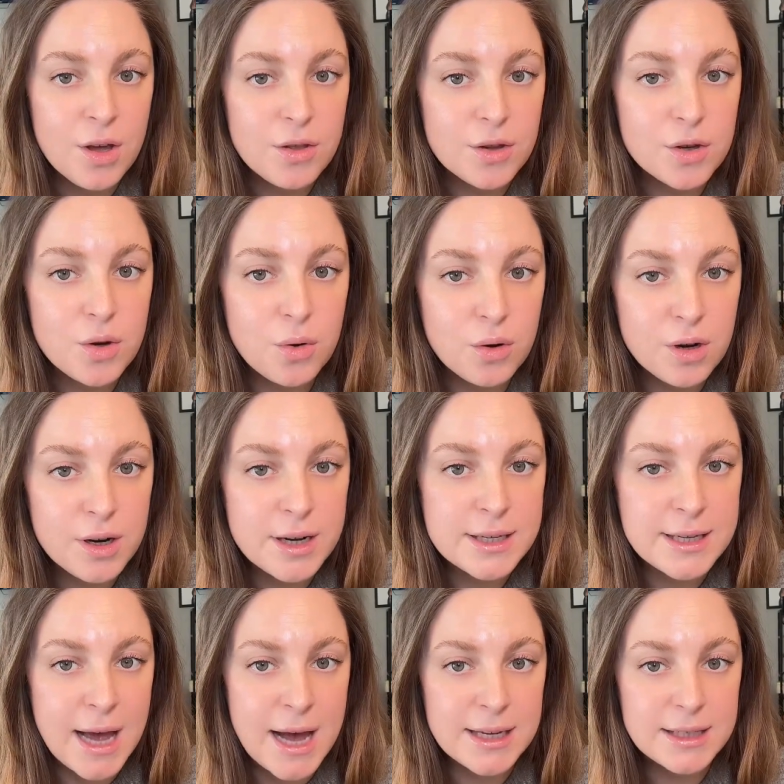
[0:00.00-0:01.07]
The core is
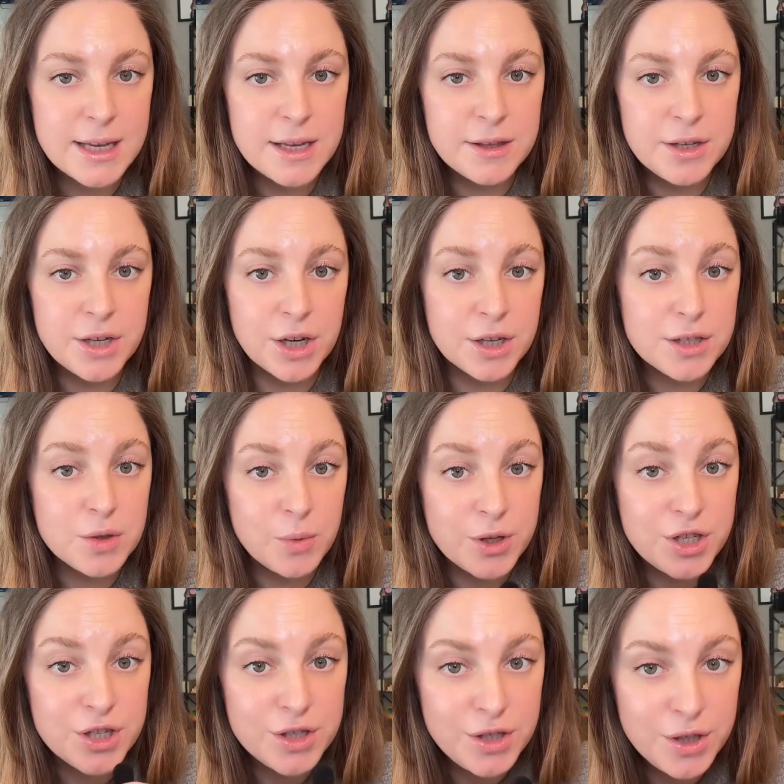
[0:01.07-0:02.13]
asking the nurse,
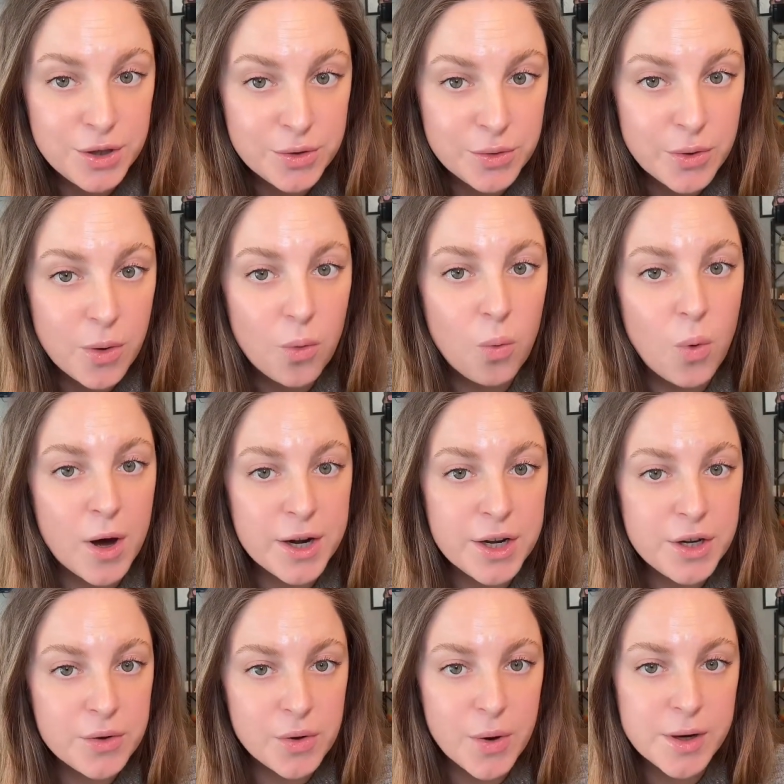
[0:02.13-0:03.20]
which is you, what are
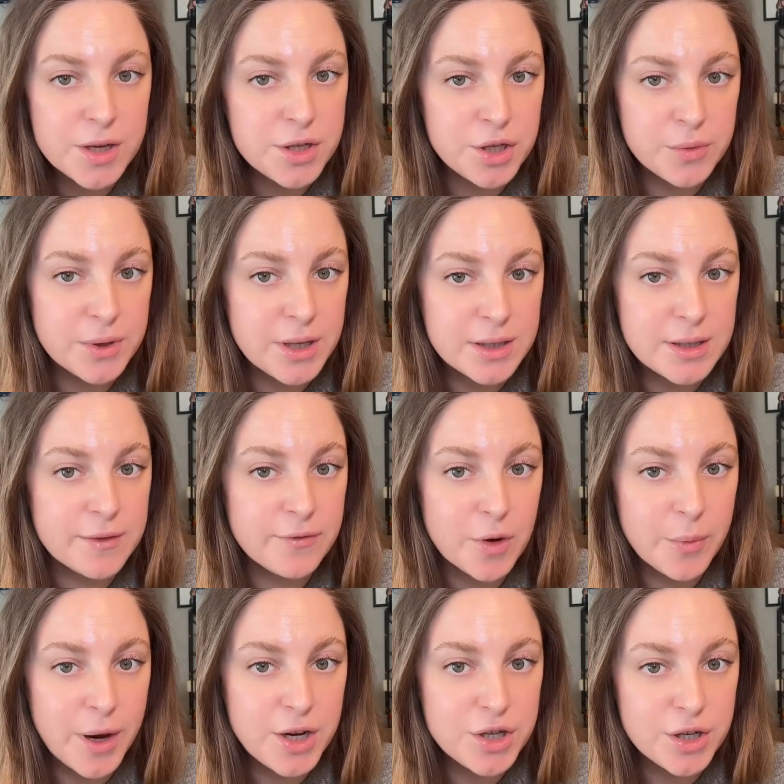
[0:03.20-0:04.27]
you going to do with this
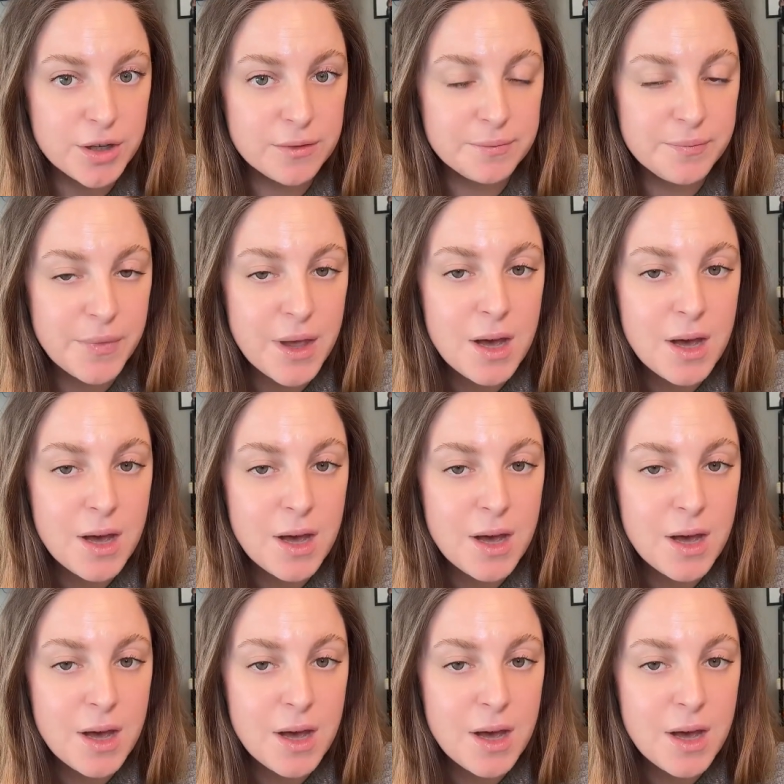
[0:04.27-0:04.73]
information?